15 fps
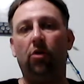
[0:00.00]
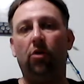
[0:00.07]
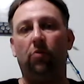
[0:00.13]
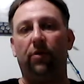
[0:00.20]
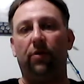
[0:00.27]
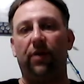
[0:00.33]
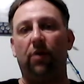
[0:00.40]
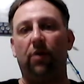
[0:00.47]

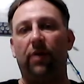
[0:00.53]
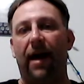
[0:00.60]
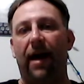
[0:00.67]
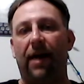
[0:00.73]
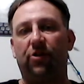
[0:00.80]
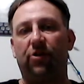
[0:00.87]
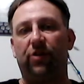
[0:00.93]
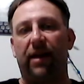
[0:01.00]
without
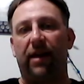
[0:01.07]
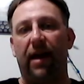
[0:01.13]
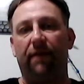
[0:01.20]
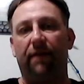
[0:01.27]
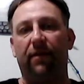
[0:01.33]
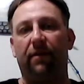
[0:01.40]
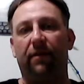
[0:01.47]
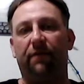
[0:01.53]
actually
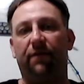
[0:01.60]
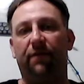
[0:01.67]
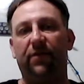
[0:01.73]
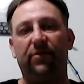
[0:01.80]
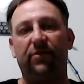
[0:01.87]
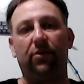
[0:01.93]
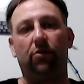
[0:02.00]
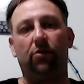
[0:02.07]
having a
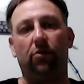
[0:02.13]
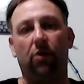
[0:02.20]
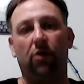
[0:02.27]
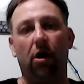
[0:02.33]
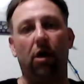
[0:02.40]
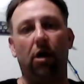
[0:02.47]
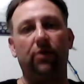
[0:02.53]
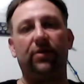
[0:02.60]
physical
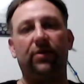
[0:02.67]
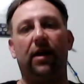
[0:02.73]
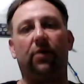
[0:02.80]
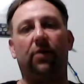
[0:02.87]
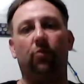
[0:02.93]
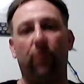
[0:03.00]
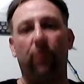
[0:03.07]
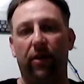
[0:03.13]
contact
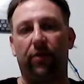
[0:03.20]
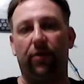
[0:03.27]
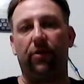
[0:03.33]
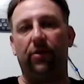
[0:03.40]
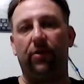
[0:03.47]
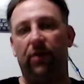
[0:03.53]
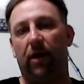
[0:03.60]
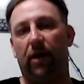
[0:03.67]
with
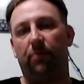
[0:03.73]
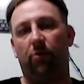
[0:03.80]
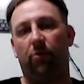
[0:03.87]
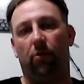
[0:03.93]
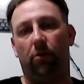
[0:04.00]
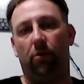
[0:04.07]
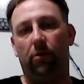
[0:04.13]
the dipole.